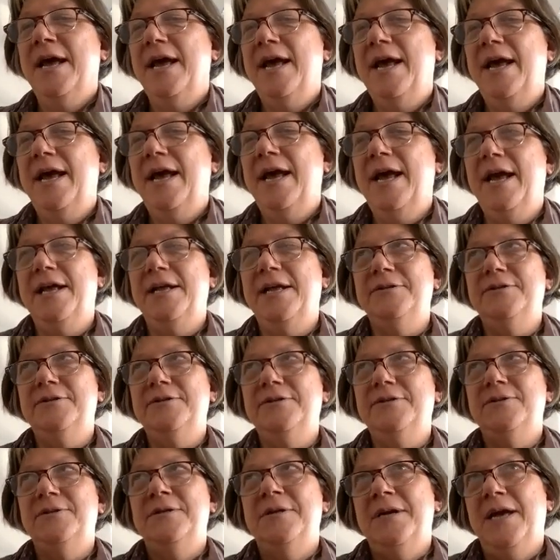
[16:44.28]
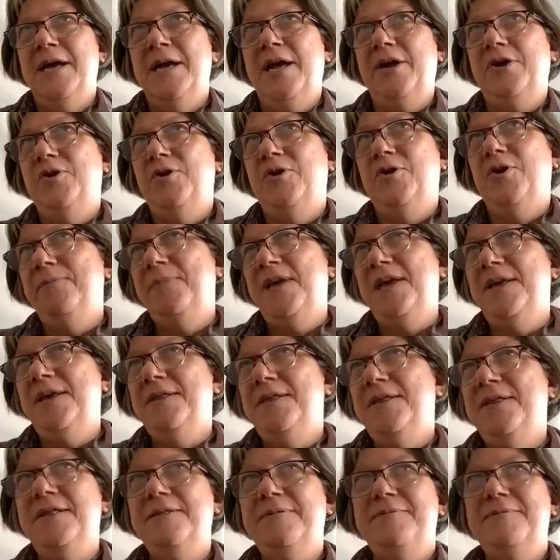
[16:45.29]
And it could be
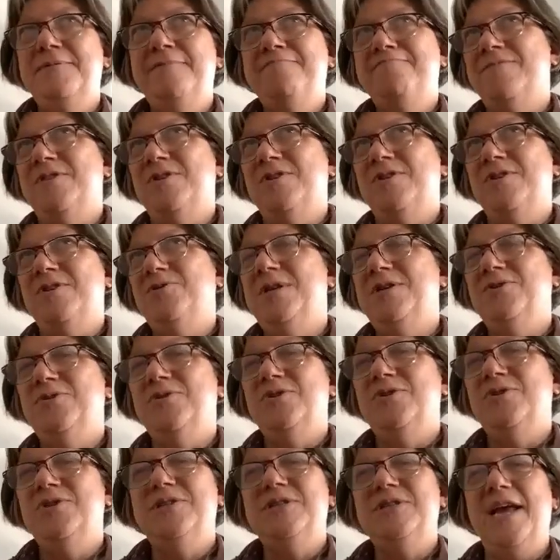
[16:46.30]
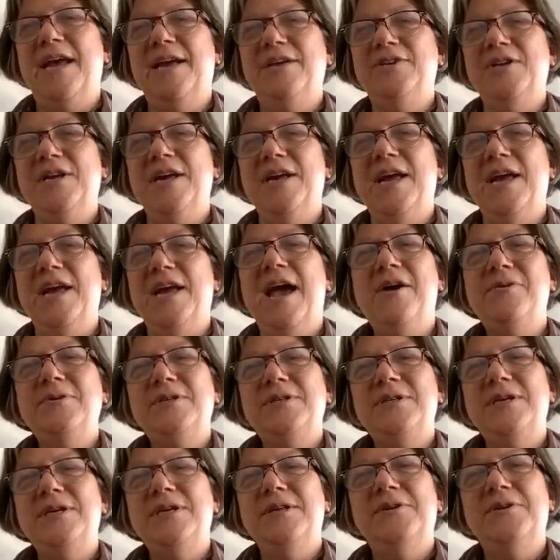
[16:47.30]
that the trees are just aging out
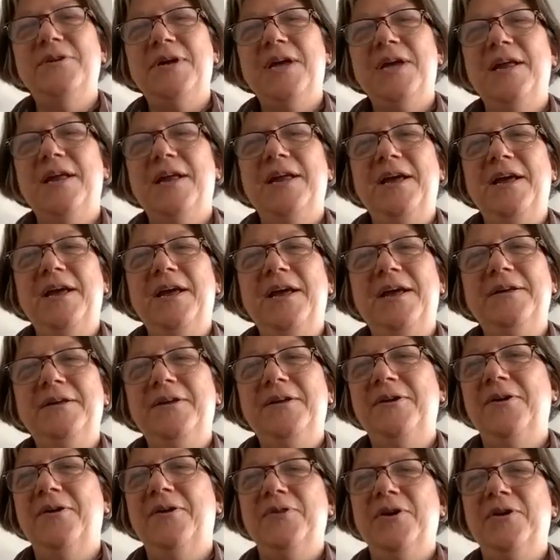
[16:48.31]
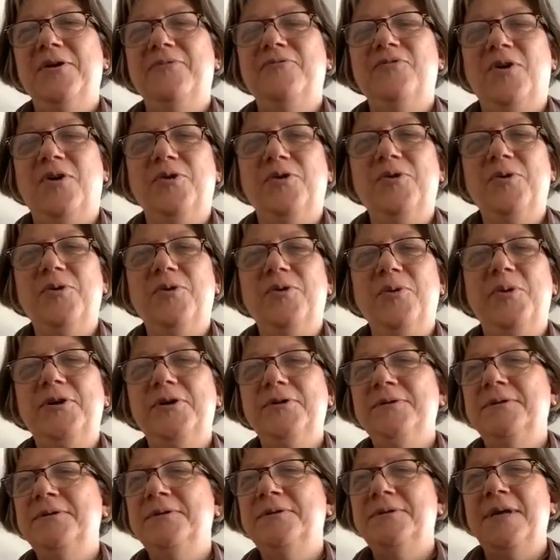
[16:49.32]
and they're getting, you know, they're
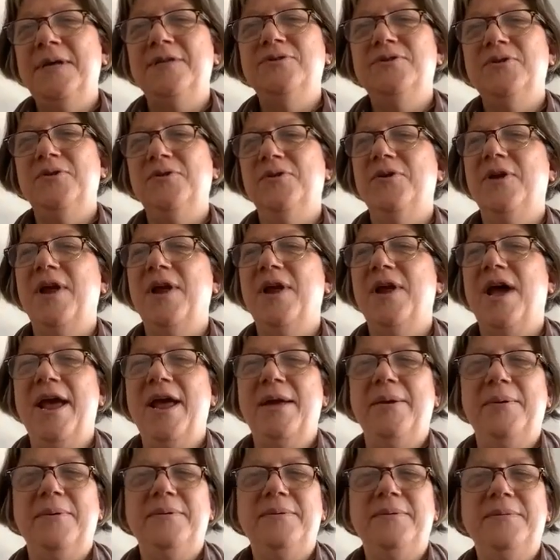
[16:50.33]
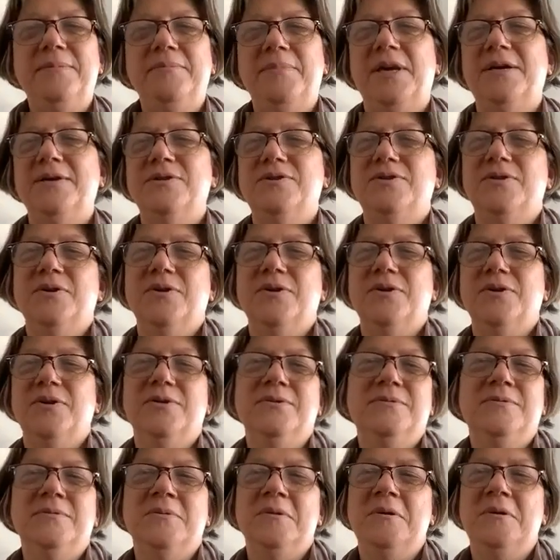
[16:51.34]
vulnerable, and so they're dying because
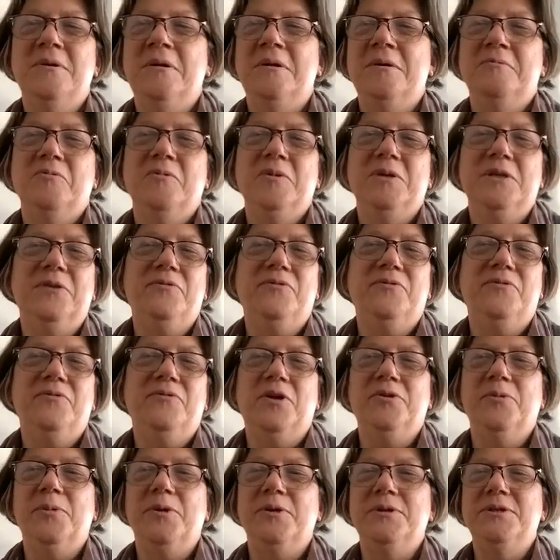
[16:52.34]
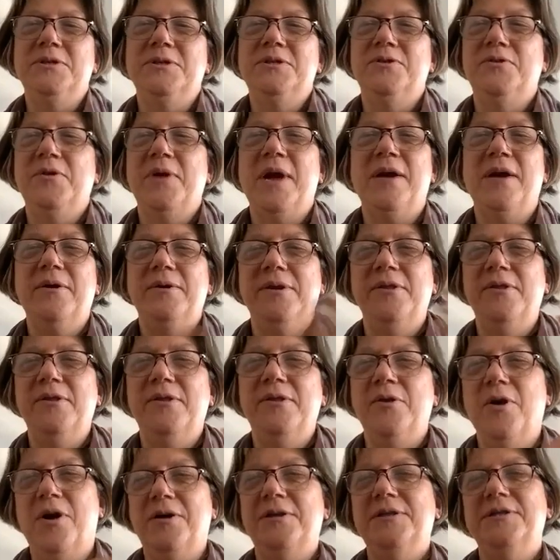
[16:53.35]
they're really vulnerable to drought, and
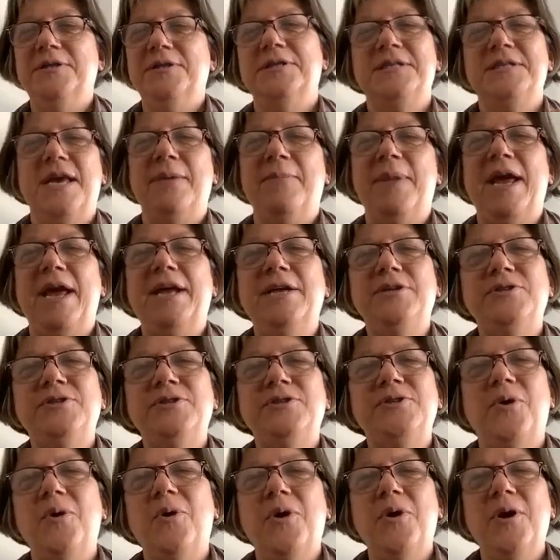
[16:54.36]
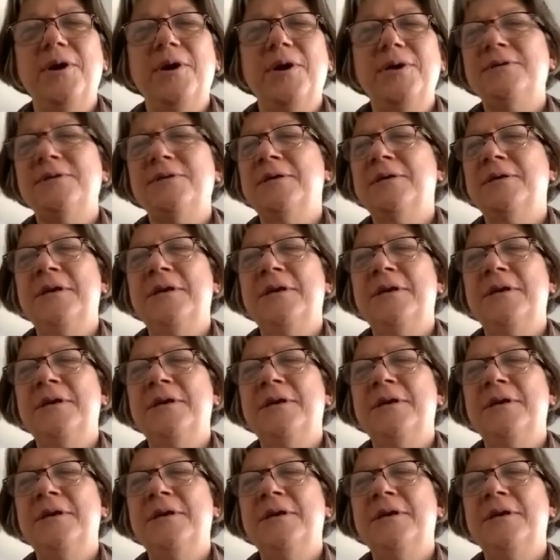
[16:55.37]
they're all the same age cohort.